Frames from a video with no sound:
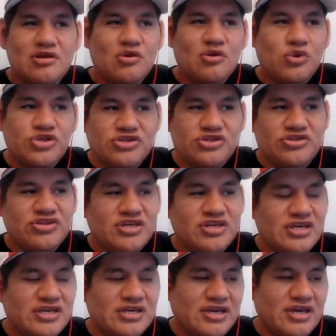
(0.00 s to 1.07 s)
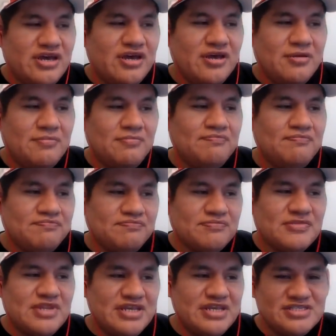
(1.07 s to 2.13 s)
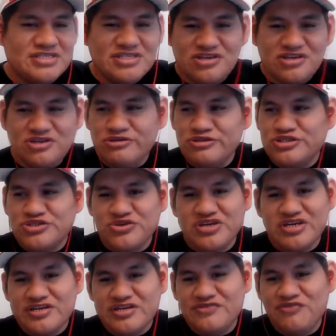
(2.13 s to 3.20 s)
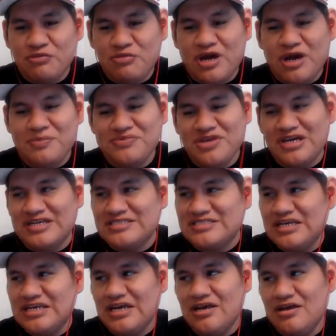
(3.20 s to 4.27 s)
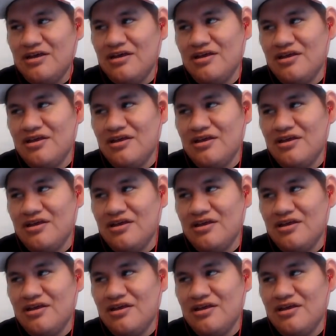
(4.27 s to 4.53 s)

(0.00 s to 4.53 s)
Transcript: What do you think um, is the new trend for pop sockets now?